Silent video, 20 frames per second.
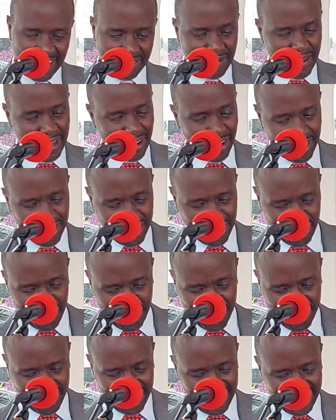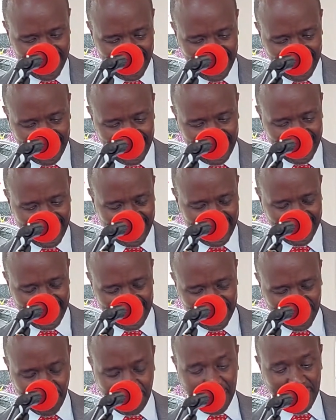But also,
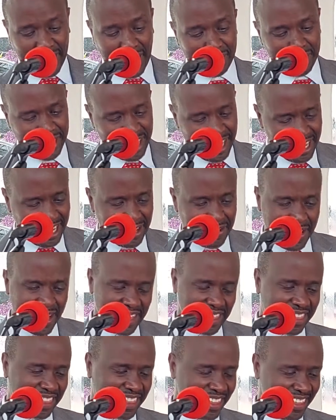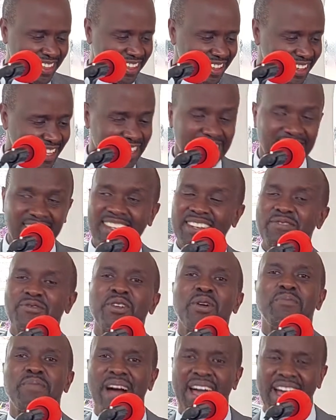the topic I'm sharing with is
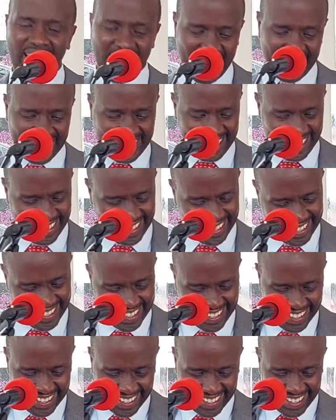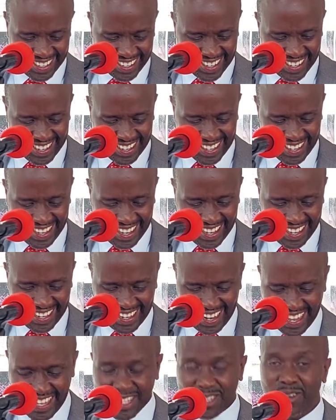from my heart,
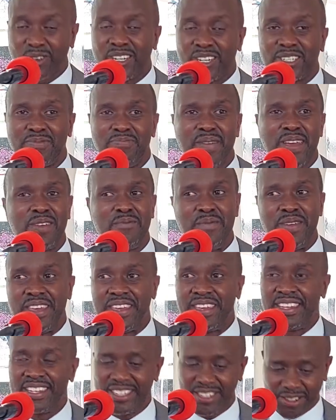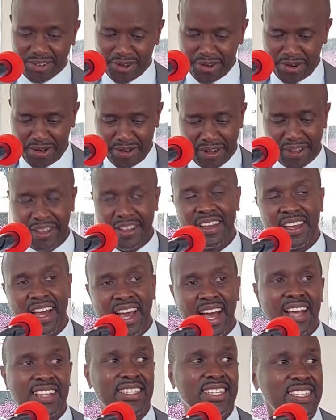and it's what made me to
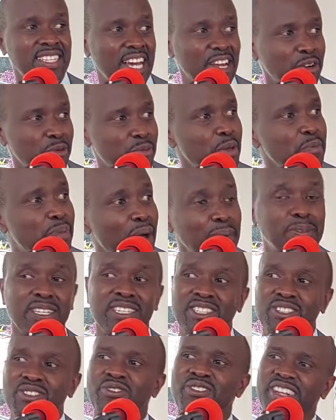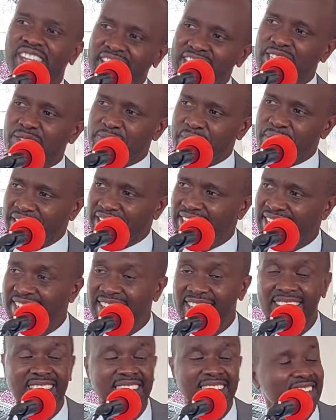ask Nairobi Baptist to release me
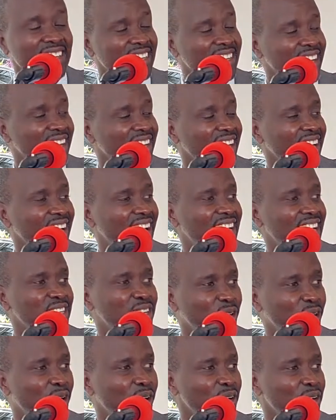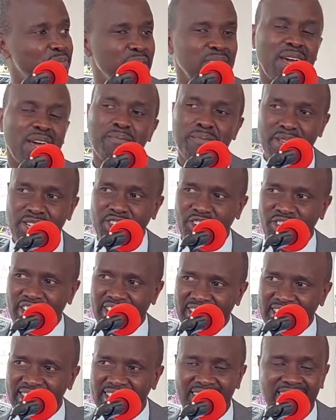and go be a
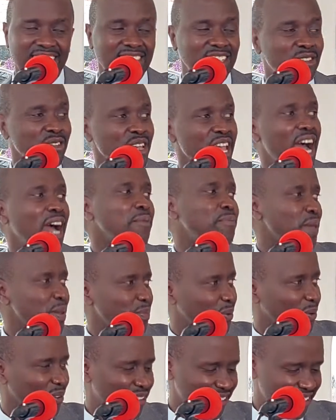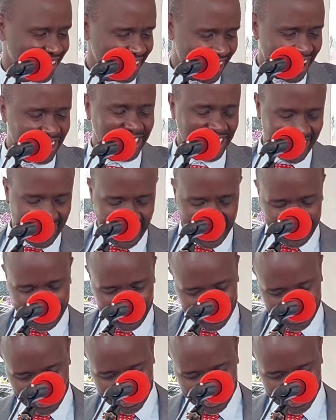missionary to young people out there.